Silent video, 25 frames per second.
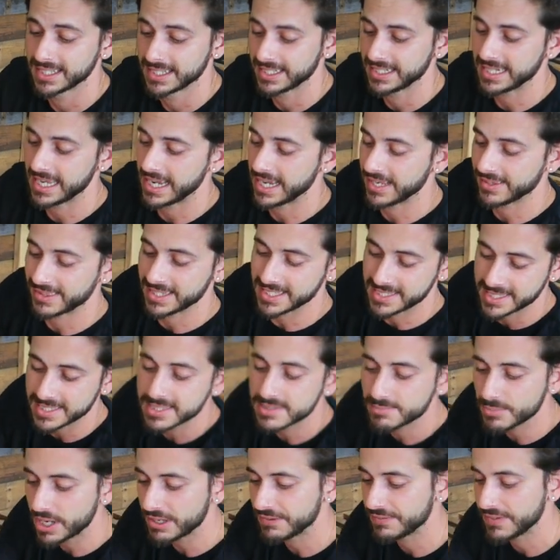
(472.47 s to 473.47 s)
Now, this
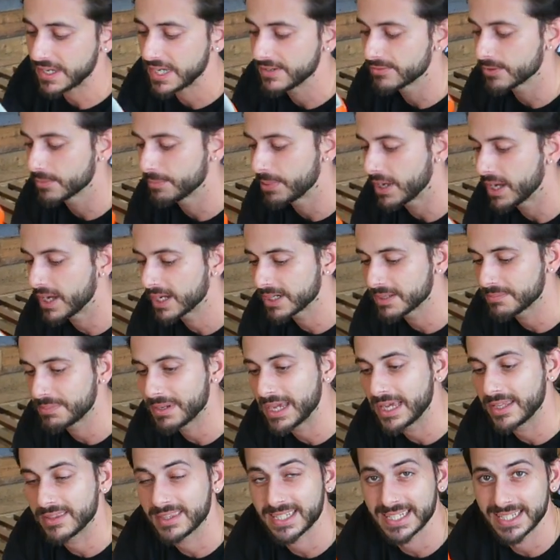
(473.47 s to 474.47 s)
is my favorite part
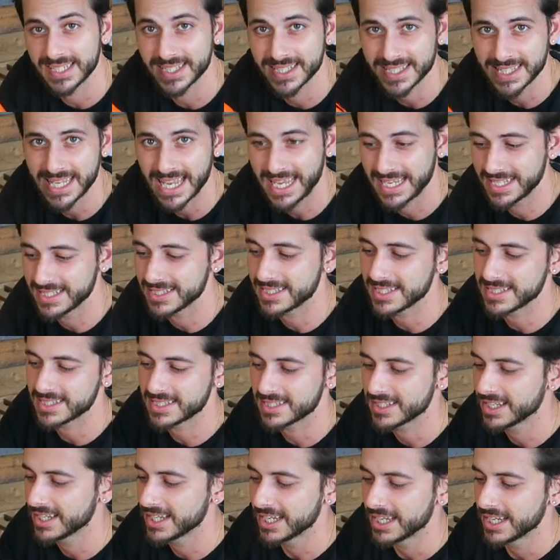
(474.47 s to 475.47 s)
about these tens
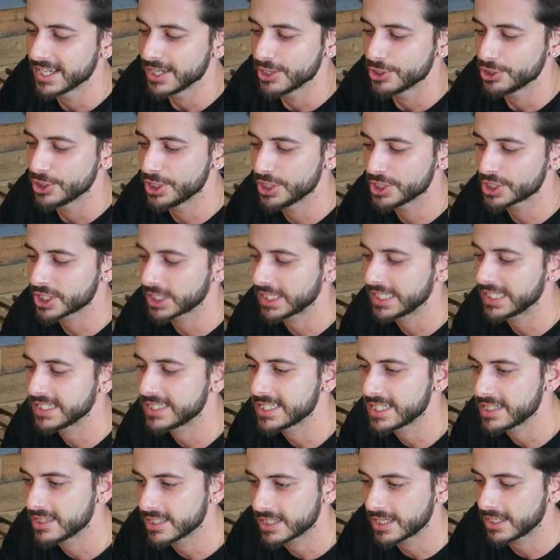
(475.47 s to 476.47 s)
is usually it's
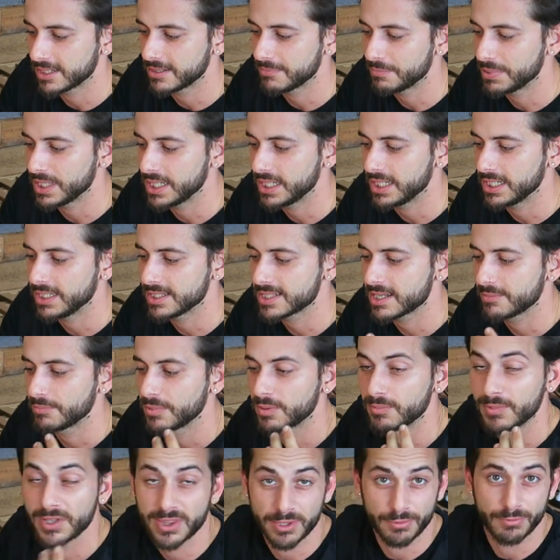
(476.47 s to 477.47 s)
either gonna be
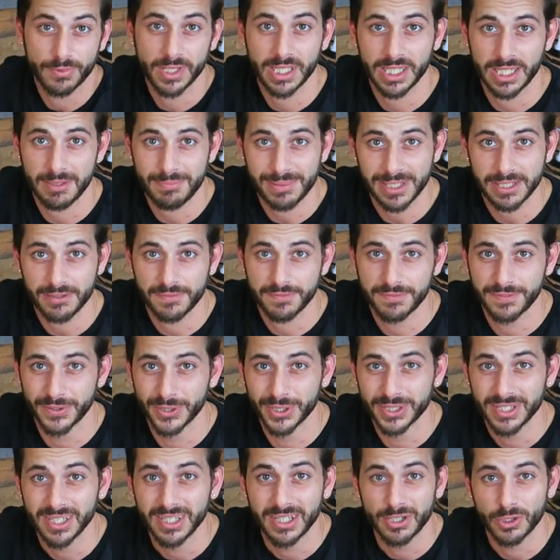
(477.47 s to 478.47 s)
someone with a really big
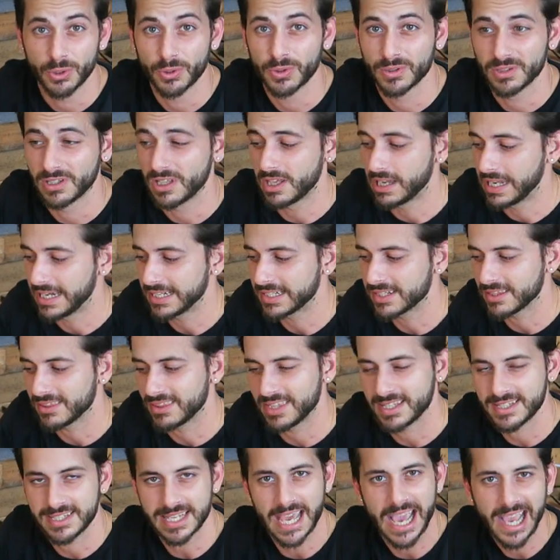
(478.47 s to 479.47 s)
foot or like
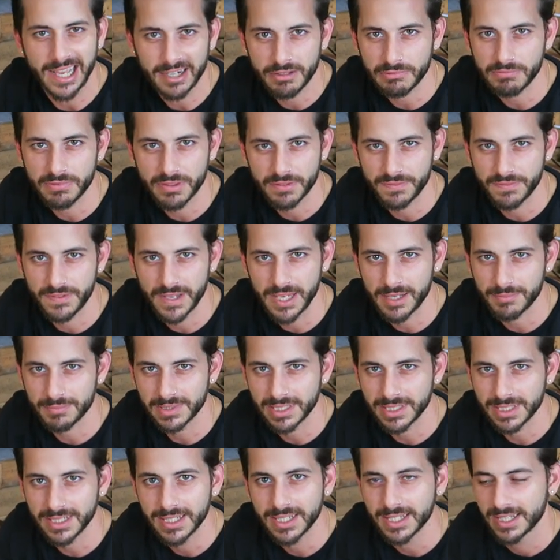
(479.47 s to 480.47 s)
the dad of the
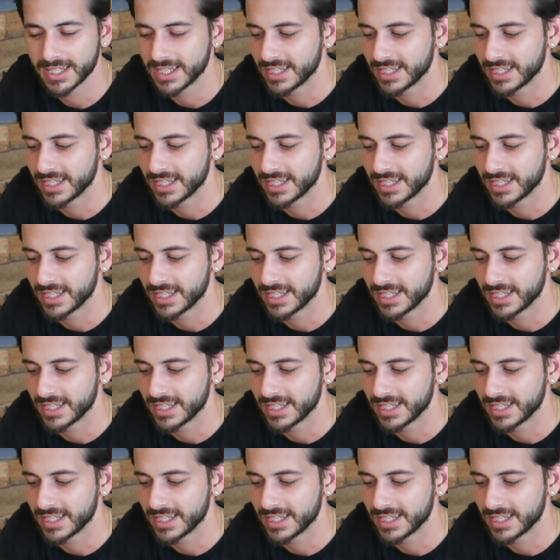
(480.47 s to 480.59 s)
family.